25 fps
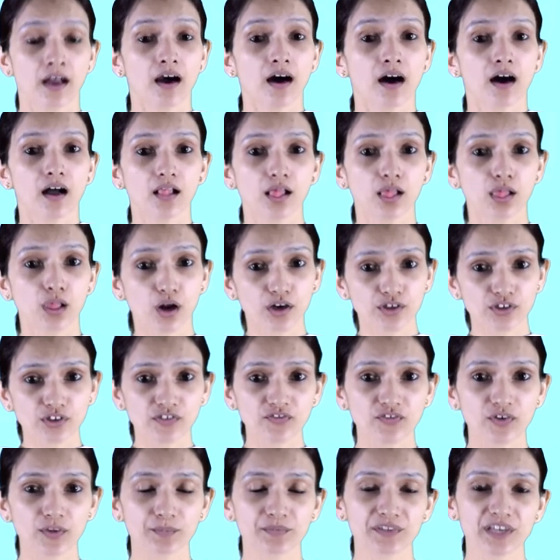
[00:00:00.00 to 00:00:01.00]
A lot
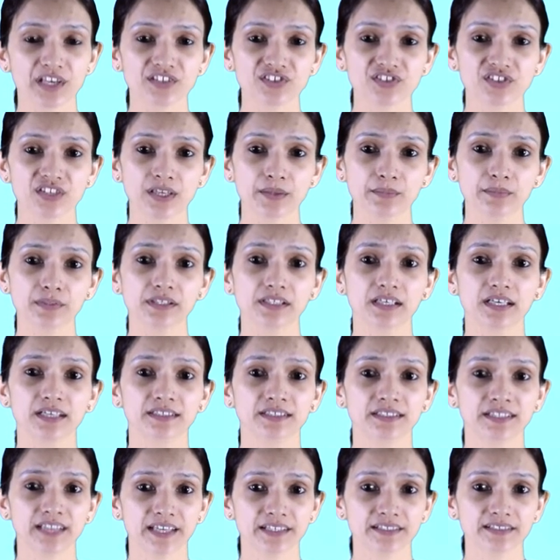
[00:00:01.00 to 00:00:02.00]
of objectionable
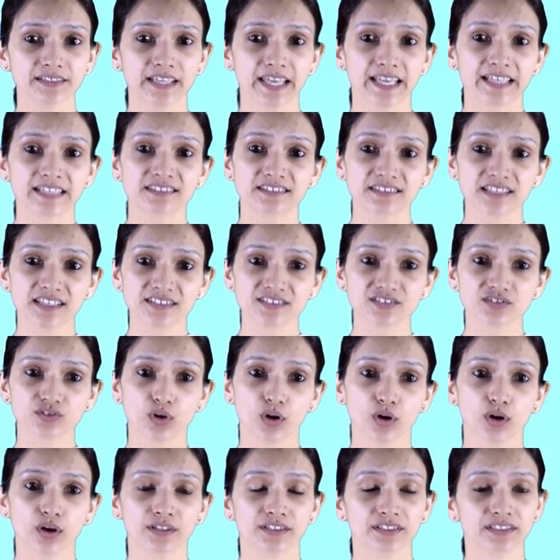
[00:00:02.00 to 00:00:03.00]
content exists
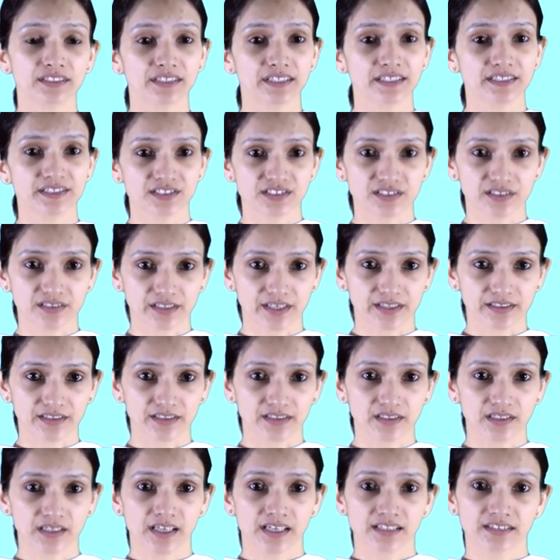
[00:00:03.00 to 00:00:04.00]
on the internet.
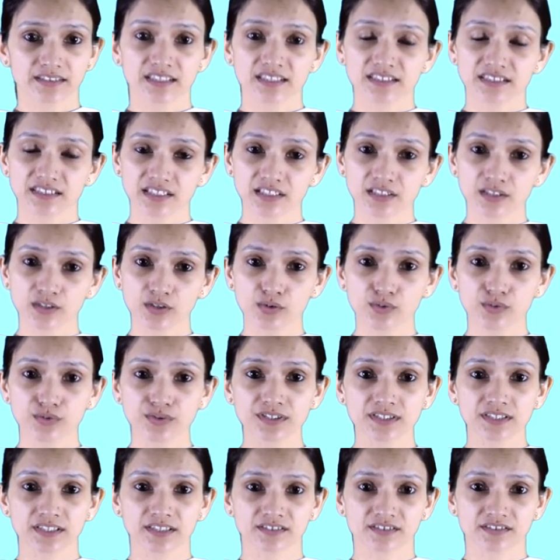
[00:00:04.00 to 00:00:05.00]
This
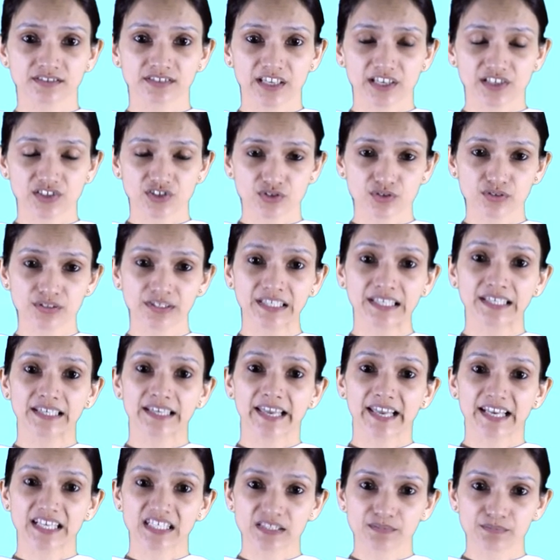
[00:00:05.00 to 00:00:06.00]
includes sexually
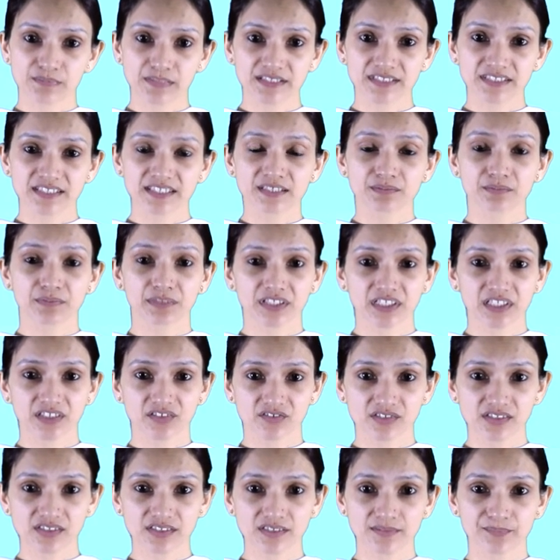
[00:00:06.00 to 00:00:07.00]
explicit
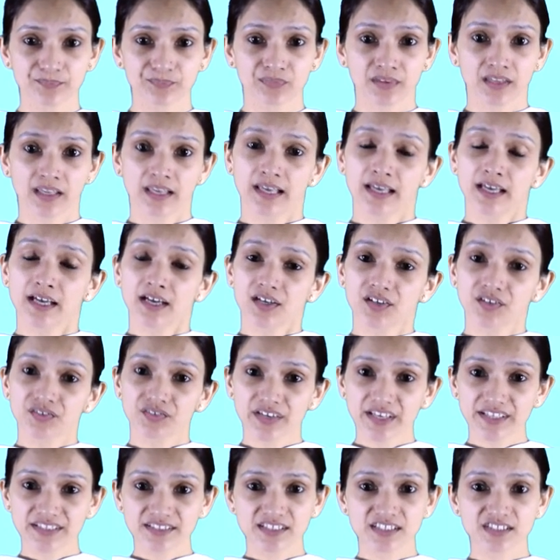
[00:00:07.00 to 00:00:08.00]
materials,
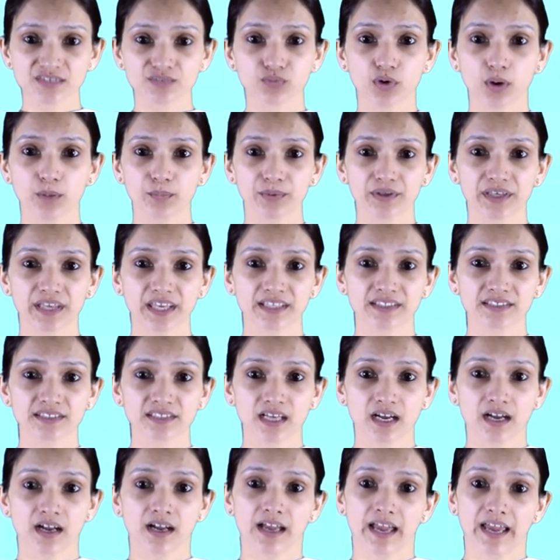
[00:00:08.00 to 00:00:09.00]
racist
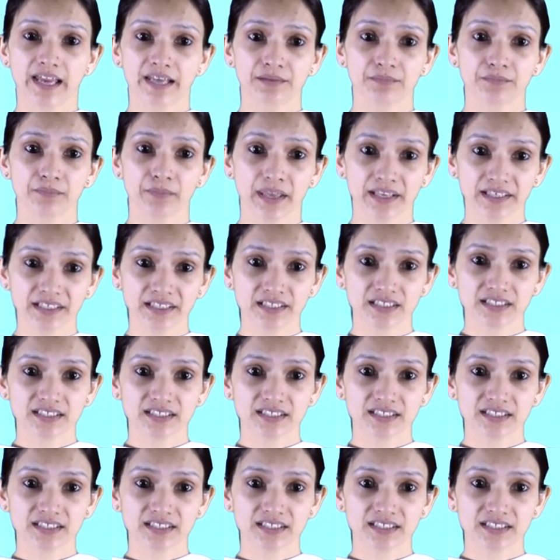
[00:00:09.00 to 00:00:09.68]
propaganda, and many a